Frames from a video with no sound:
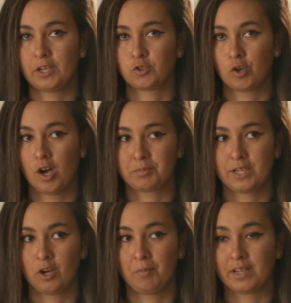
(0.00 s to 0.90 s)
dropped
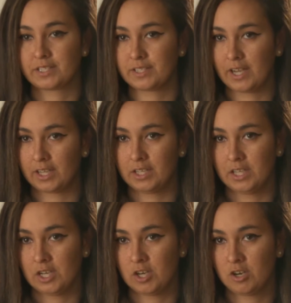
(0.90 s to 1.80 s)
out in my second
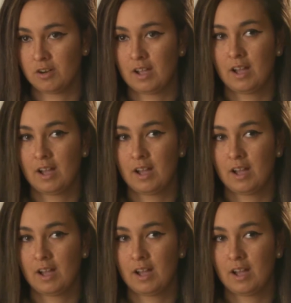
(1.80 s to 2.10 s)
year.